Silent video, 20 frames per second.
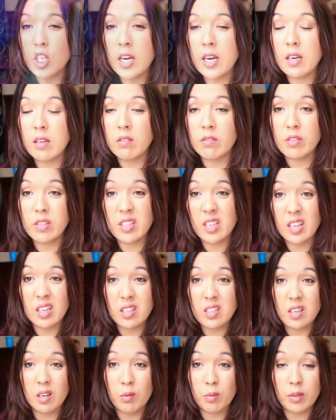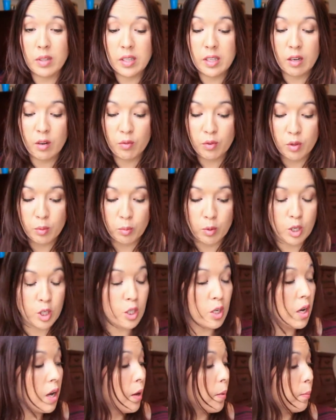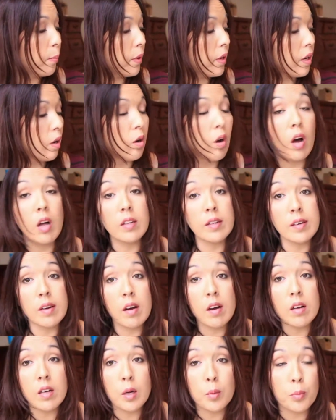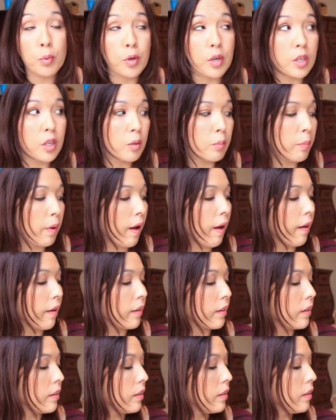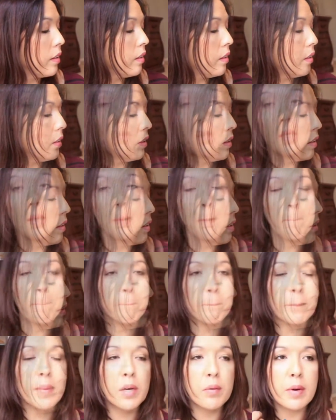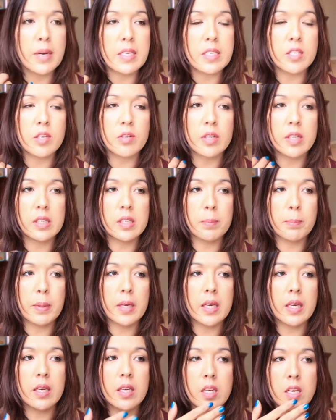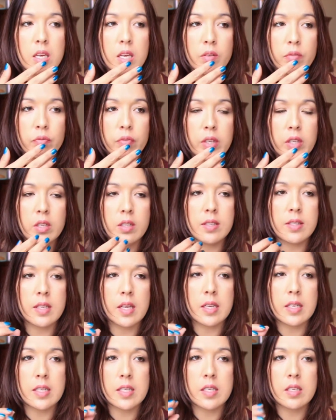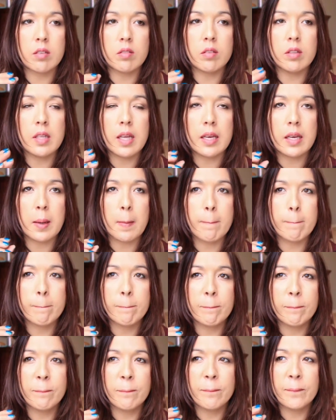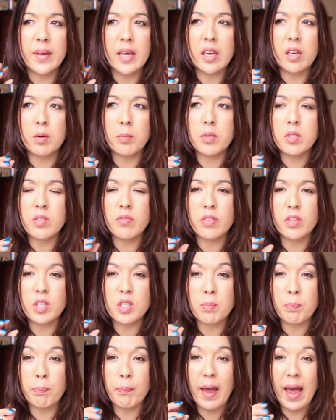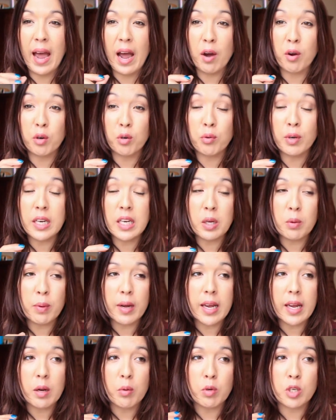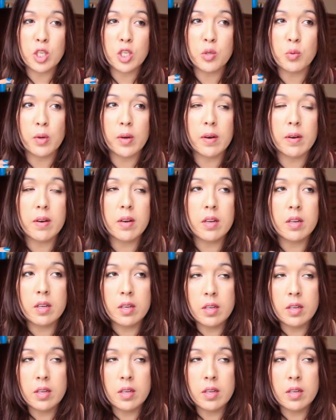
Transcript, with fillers: kind of stinks. I don't really care for the brush, but all in all, a pretty good bag. All right, so the lippy, it's still like, it almost feels powdery in a way, which is weird.